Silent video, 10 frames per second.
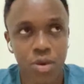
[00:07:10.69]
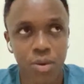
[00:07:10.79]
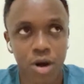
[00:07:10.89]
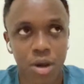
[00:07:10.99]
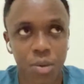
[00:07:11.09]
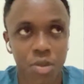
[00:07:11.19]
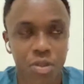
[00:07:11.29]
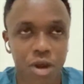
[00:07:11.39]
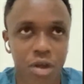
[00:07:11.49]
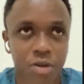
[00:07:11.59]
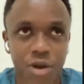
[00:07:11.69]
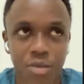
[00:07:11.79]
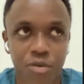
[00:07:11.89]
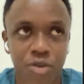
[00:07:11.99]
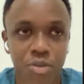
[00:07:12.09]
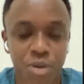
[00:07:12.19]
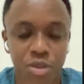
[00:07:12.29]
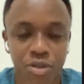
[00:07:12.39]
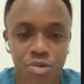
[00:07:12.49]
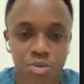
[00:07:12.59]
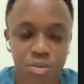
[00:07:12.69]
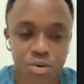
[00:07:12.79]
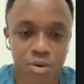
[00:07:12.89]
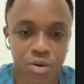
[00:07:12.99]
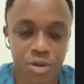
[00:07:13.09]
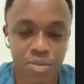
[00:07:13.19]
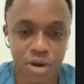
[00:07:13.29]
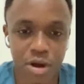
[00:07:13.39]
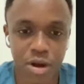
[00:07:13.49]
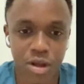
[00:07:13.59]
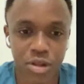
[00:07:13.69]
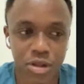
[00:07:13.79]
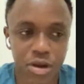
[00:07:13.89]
You're working with like some of the smartest people on the planet,